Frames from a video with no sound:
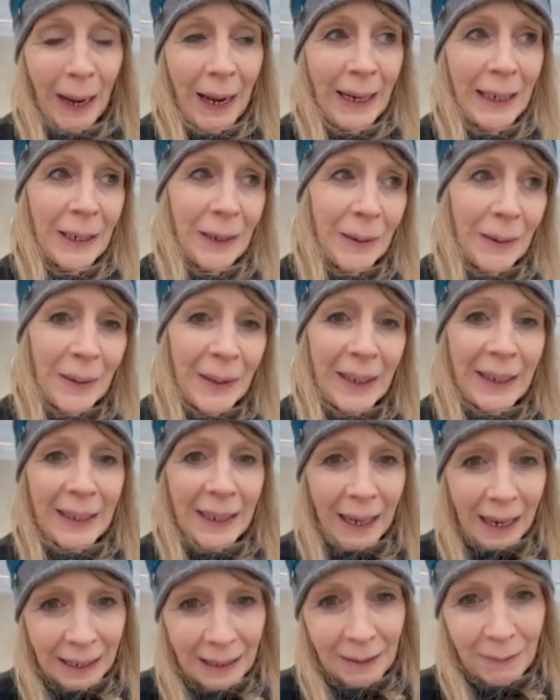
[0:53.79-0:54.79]
I know that
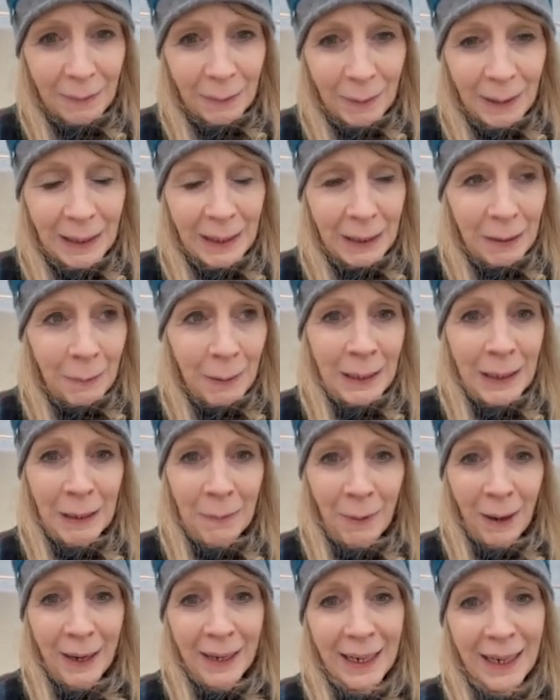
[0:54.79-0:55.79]
the end of
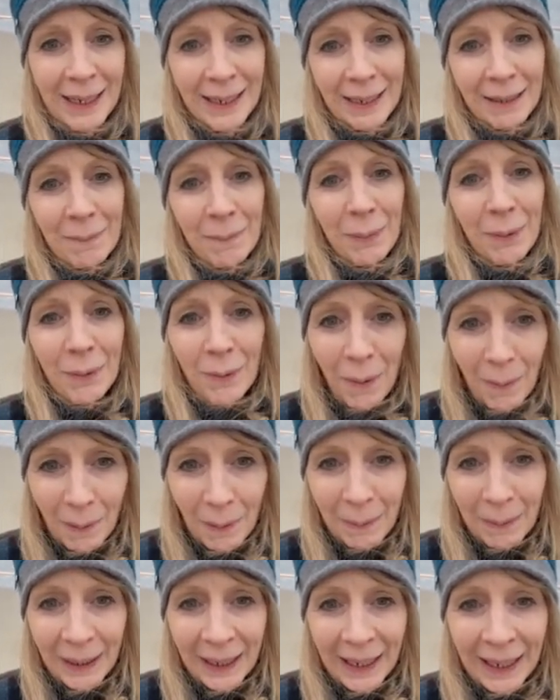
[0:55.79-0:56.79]
2021 isn't
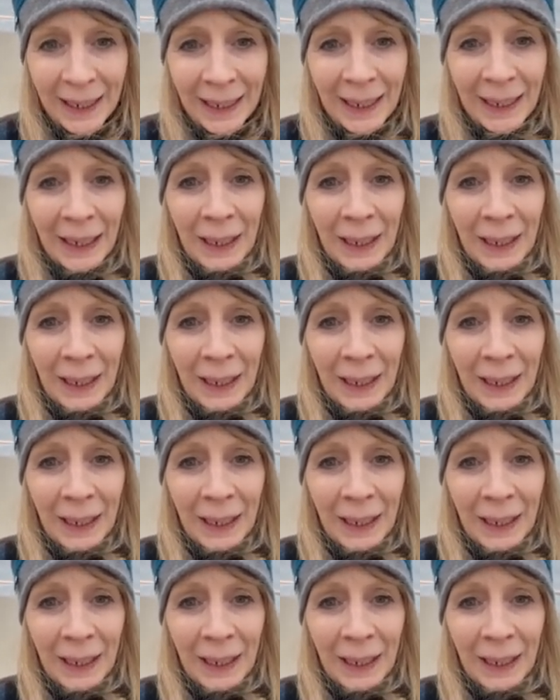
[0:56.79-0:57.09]
probably